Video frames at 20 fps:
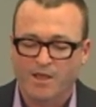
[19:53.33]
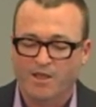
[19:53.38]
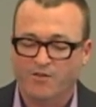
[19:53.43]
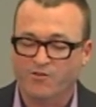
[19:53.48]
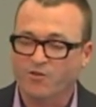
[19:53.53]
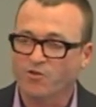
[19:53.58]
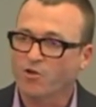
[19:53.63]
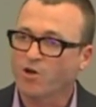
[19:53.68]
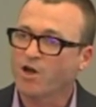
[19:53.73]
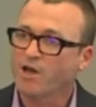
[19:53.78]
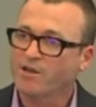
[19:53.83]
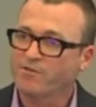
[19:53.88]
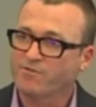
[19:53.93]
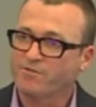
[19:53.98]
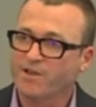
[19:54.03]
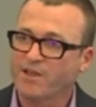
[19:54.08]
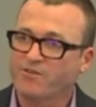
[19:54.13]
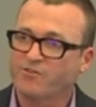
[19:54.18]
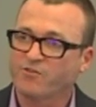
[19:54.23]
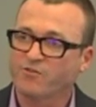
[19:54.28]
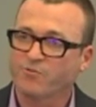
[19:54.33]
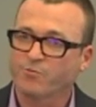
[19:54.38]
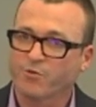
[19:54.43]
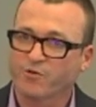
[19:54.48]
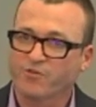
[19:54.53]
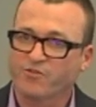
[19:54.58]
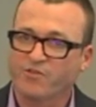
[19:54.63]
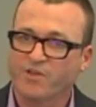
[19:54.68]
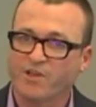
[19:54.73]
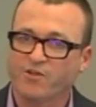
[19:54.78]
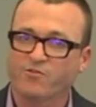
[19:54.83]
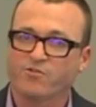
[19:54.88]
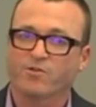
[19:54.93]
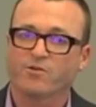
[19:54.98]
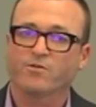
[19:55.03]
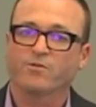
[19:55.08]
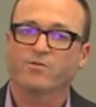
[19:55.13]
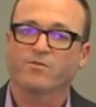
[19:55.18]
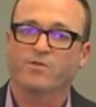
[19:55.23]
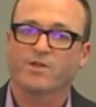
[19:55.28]
It's a non-invasive
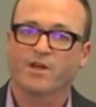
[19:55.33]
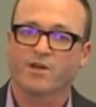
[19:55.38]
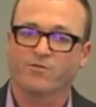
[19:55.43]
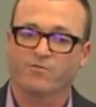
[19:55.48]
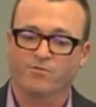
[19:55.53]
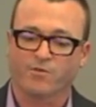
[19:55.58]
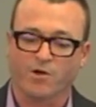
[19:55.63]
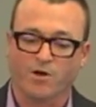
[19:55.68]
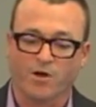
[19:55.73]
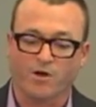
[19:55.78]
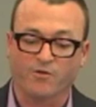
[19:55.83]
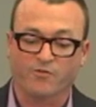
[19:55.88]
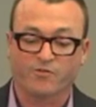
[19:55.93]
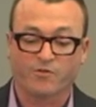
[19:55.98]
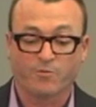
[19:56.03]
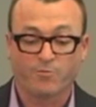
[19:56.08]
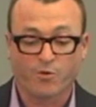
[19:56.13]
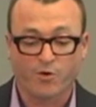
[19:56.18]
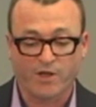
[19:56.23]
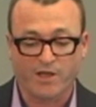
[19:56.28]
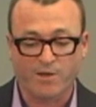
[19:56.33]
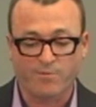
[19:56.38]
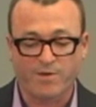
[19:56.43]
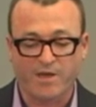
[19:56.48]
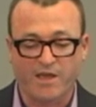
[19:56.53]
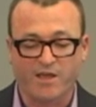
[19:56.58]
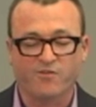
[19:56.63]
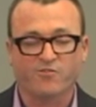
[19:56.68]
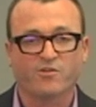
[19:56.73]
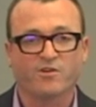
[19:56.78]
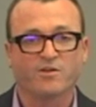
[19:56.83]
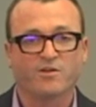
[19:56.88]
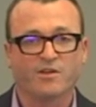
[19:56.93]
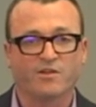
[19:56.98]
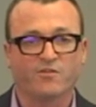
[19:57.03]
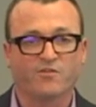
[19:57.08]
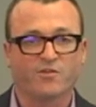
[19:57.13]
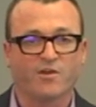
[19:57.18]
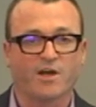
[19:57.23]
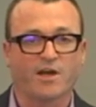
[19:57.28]
procedure that involves putting a patient
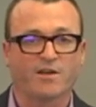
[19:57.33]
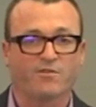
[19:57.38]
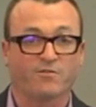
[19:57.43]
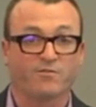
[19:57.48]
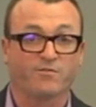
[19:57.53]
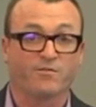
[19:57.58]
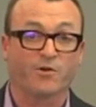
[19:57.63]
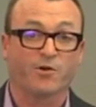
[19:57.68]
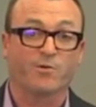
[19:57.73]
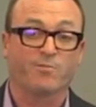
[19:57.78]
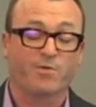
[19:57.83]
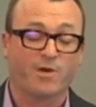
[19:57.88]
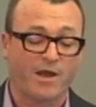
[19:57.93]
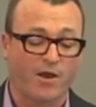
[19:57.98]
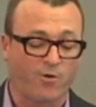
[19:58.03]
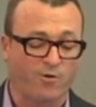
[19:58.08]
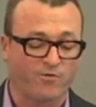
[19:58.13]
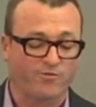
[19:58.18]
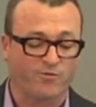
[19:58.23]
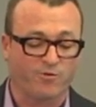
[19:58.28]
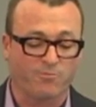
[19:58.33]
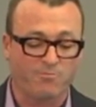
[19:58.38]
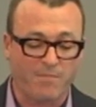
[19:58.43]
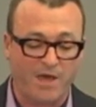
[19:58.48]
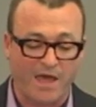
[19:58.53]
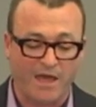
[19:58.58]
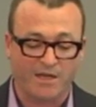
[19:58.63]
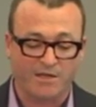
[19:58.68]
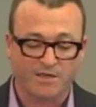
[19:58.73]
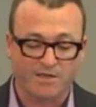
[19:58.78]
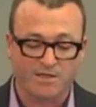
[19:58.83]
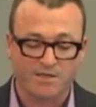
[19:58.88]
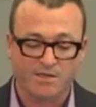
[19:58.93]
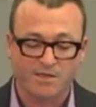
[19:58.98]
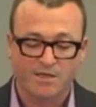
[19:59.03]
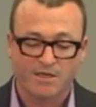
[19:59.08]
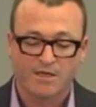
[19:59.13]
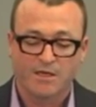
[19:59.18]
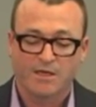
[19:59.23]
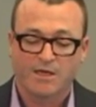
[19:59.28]
inside of a very powerful magnet
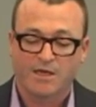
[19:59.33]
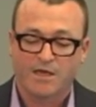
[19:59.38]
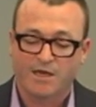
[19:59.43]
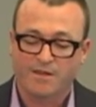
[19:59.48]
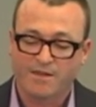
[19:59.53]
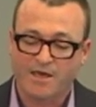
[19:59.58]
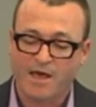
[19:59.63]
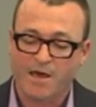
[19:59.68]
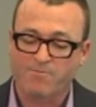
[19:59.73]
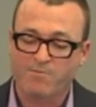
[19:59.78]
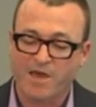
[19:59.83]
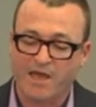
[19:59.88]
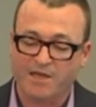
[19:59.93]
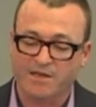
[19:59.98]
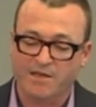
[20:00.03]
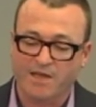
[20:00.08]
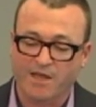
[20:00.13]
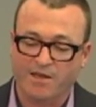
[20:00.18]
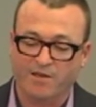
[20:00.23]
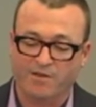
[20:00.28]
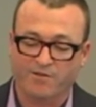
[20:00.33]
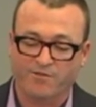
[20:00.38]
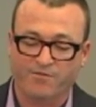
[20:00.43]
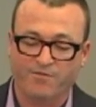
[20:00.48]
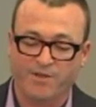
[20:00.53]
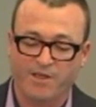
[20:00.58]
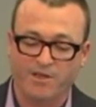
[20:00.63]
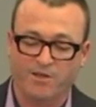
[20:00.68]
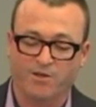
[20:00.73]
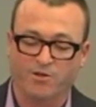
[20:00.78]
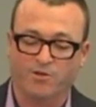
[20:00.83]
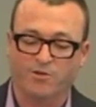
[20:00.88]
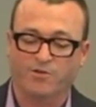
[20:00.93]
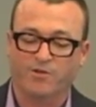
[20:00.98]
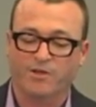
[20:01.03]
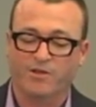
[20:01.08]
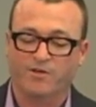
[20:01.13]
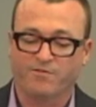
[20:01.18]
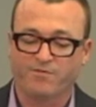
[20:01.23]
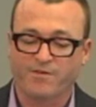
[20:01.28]
And that magnetic
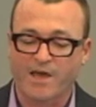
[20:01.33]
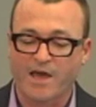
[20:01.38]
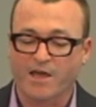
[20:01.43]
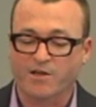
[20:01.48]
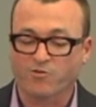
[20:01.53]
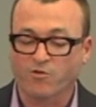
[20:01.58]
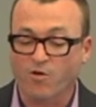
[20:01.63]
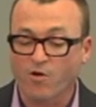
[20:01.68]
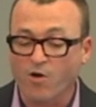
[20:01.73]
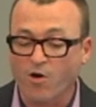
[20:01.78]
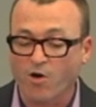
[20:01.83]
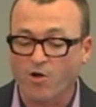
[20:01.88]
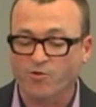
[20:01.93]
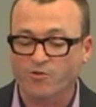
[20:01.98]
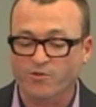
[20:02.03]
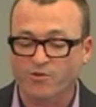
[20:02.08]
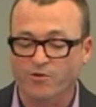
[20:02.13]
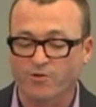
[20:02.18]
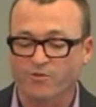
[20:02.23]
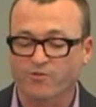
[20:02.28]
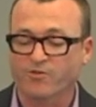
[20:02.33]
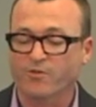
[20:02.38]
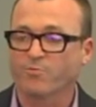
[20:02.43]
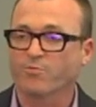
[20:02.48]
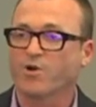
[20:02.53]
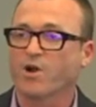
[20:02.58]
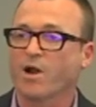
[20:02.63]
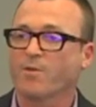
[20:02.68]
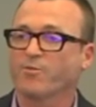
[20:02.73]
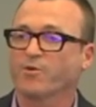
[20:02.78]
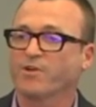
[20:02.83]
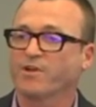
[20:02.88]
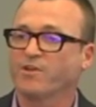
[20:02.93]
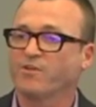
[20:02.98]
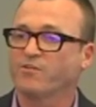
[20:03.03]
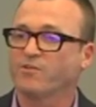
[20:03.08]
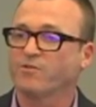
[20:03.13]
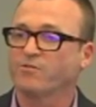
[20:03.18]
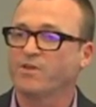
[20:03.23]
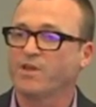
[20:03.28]
field, fact, alters the
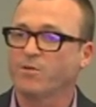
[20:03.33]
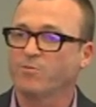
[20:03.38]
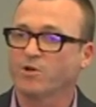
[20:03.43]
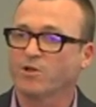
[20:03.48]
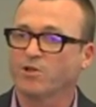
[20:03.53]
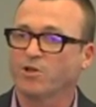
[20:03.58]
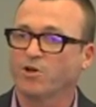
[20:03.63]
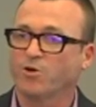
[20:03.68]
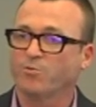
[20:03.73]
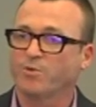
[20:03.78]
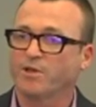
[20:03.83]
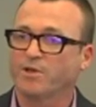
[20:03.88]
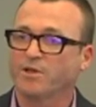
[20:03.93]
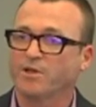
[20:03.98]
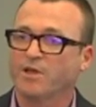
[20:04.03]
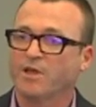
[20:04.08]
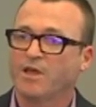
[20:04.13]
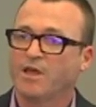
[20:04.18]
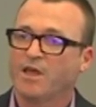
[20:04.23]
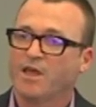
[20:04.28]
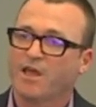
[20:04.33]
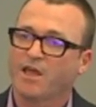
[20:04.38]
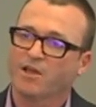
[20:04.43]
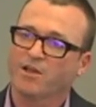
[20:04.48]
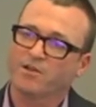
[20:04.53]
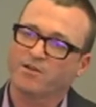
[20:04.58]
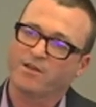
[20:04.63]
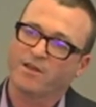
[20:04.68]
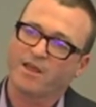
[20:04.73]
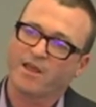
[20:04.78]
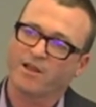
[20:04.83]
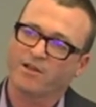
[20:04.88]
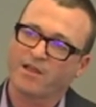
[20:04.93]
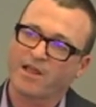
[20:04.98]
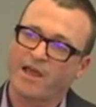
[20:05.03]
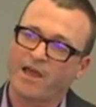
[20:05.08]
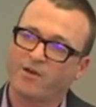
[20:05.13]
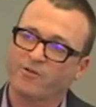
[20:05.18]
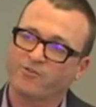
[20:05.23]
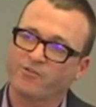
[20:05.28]
properties of hemoglobin and al-
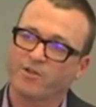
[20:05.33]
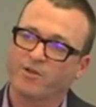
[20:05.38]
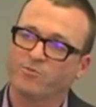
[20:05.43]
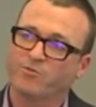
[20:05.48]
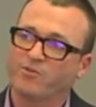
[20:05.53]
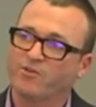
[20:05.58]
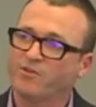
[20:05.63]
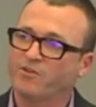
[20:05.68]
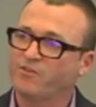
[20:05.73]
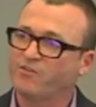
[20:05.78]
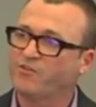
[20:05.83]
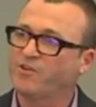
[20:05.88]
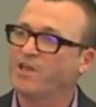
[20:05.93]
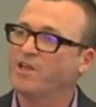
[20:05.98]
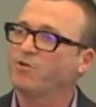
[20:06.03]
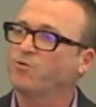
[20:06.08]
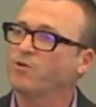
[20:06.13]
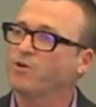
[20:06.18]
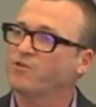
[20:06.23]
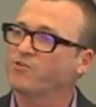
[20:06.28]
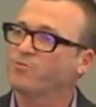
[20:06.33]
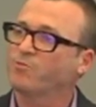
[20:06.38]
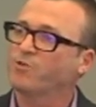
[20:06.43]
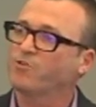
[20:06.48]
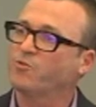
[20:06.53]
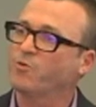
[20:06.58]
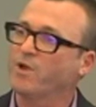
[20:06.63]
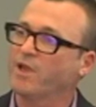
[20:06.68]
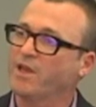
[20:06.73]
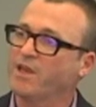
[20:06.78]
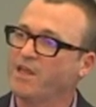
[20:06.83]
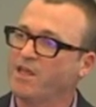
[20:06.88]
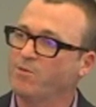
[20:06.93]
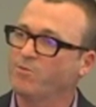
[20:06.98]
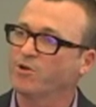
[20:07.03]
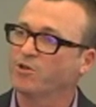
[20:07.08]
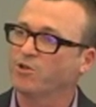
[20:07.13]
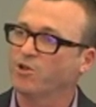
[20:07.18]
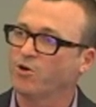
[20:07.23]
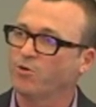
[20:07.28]
allows them to distinguish between
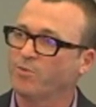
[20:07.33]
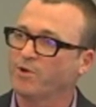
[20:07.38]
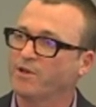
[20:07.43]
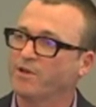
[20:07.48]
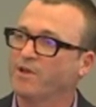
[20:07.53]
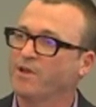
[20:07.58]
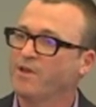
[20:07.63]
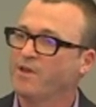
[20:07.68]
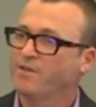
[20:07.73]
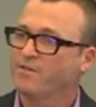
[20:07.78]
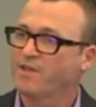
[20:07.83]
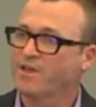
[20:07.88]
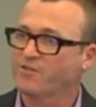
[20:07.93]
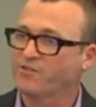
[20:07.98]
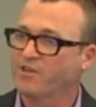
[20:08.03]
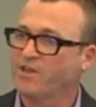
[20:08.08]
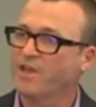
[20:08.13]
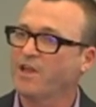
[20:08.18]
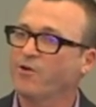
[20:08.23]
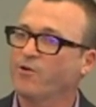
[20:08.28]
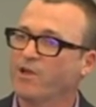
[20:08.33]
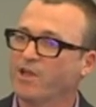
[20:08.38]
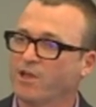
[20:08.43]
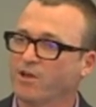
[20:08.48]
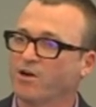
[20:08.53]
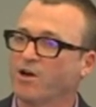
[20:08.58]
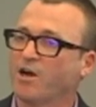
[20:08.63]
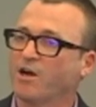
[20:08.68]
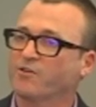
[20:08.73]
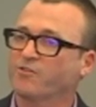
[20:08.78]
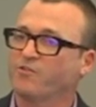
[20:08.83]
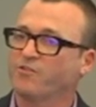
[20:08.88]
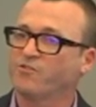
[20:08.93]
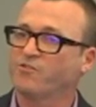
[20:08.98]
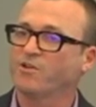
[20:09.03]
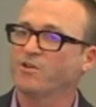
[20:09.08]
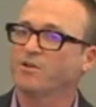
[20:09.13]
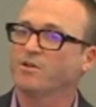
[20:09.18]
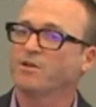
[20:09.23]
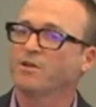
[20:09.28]
hemoglobin that's carrying
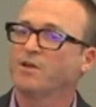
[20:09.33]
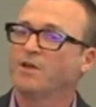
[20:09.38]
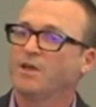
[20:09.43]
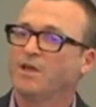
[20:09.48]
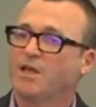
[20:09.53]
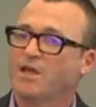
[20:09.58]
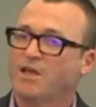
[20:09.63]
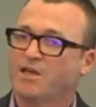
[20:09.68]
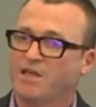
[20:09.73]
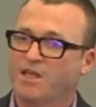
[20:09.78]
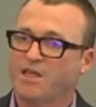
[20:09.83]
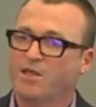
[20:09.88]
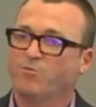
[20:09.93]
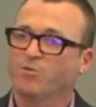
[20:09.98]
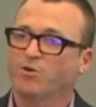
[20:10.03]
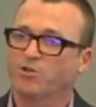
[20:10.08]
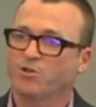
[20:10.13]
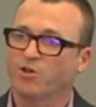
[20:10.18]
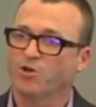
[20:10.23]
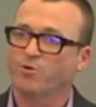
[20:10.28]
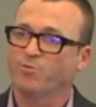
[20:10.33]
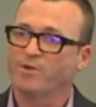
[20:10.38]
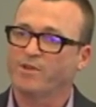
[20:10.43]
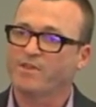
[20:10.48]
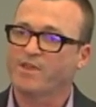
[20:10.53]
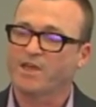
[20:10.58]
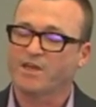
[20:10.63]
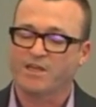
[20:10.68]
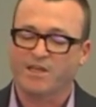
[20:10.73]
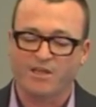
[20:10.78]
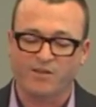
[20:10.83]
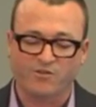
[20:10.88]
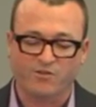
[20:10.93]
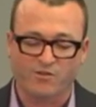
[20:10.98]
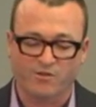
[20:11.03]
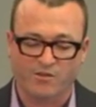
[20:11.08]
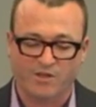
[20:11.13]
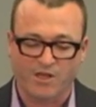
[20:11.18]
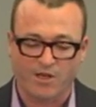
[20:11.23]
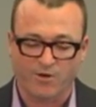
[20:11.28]
oxygen and hemoglobin that
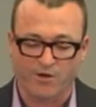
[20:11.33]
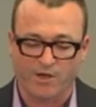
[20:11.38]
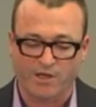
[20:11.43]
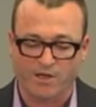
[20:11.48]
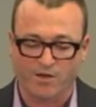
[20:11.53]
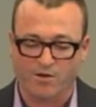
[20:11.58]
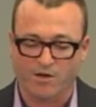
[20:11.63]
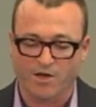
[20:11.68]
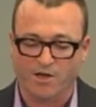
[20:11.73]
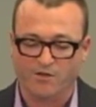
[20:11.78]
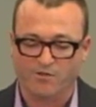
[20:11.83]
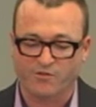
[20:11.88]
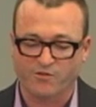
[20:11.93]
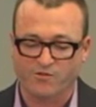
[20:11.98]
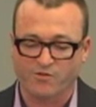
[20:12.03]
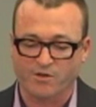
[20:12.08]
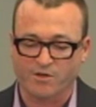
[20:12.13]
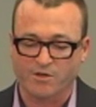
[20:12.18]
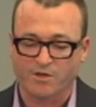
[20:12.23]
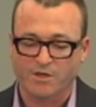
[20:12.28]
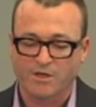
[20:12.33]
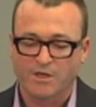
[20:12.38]
isn't carrying oxygen.